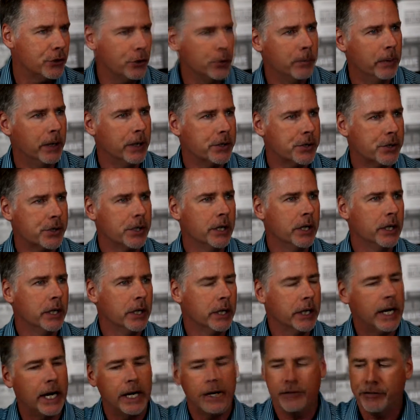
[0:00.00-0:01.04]
too much
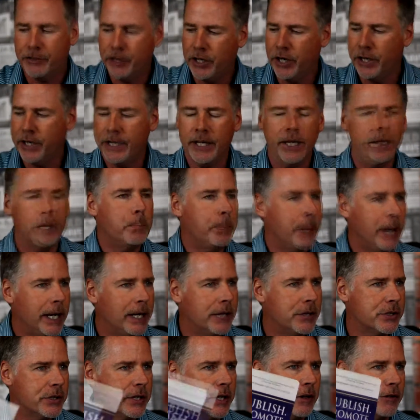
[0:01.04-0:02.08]
kind of cutting and
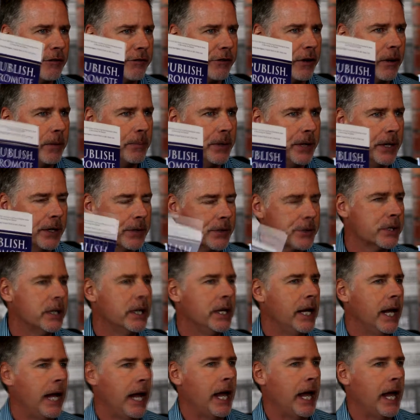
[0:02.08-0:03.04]
pasting from this,